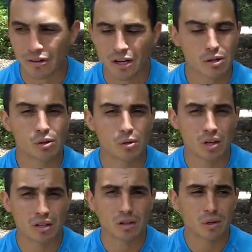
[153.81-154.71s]
That's not true,
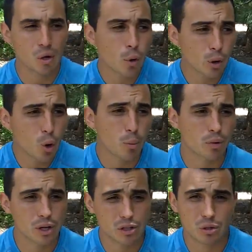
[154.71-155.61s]
okay? You can own a
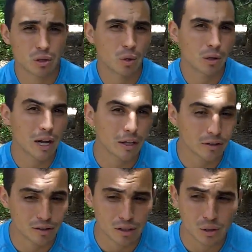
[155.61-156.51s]
corporation, you can own an
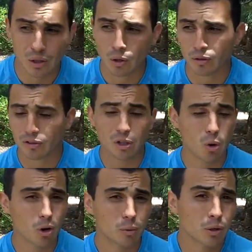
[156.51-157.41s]
LLC, you can own a C
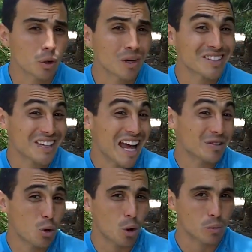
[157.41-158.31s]
Corp, you can own an
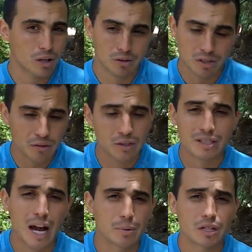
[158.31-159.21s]
S Corp, because there's
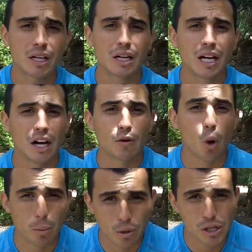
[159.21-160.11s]
different types of
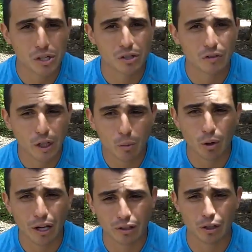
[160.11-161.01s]
corporations
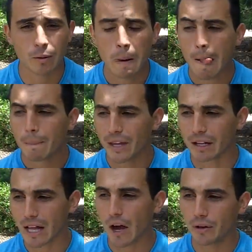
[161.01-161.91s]
available out there
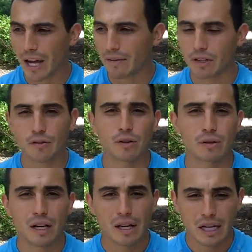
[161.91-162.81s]
that allow you to have
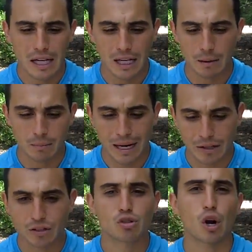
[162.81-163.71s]
different, I
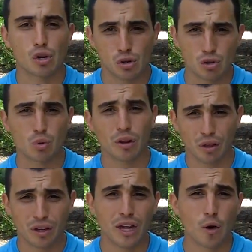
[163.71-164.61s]
guess, structures
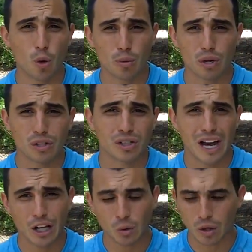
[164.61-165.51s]
within that corporation,
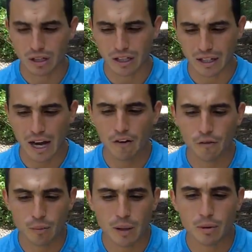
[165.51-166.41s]
how you want to lay it out.
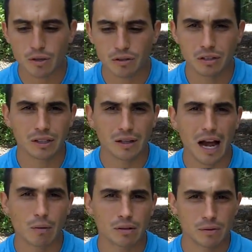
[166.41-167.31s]
For me personally,
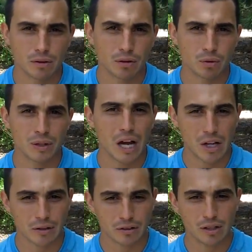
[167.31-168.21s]
I run everything through an
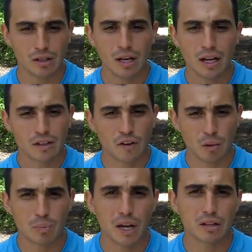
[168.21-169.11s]
LLC. It's
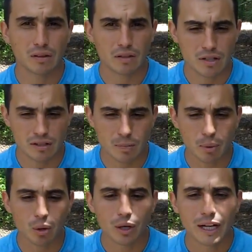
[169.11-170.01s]
very basic, very
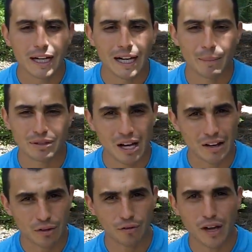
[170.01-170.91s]
simple. It's
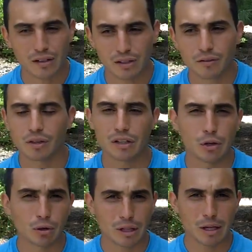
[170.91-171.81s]
cost effective. The
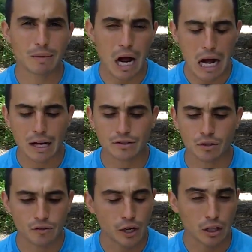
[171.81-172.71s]
yearly
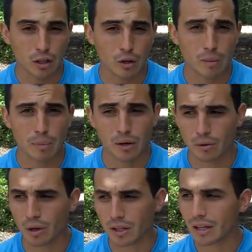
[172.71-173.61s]
costs are very low
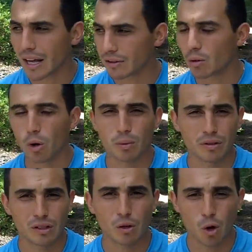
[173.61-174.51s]
compared to running an S Corp or
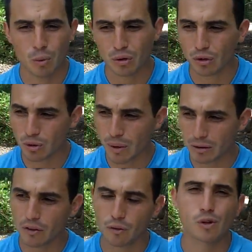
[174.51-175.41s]
C Corp, and those are
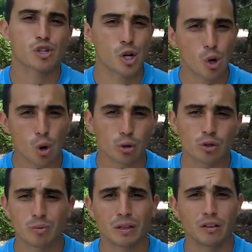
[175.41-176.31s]
mainly for
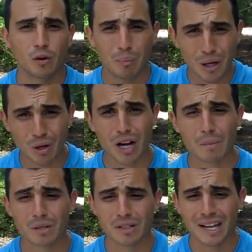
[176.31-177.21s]
shareholders, mainly for bigger
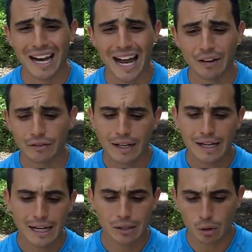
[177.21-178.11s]
companies that have,
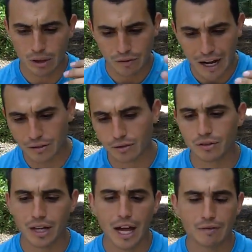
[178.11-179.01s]
you know,
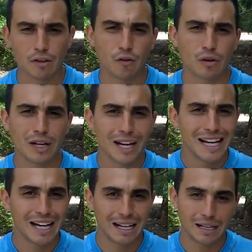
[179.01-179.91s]
advisors, that have different
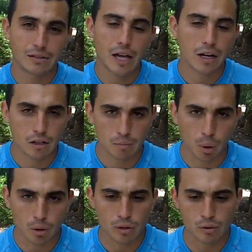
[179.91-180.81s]
executive
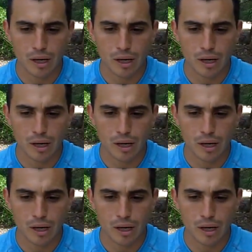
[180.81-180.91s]
boards.